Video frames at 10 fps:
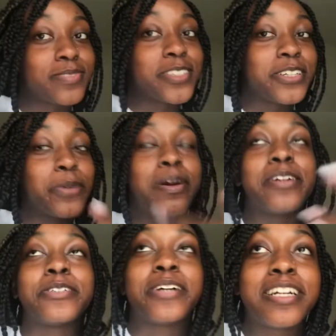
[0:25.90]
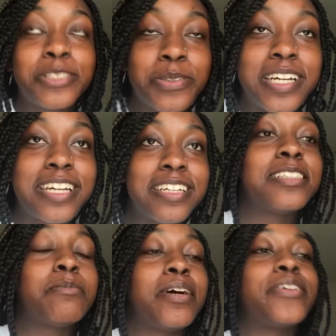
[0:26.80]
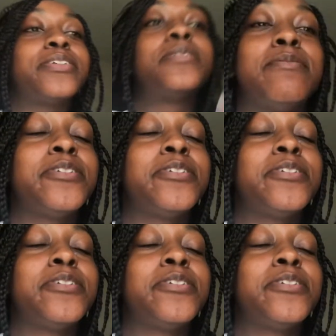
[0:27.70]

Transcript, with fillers: The girl about to graduate, about to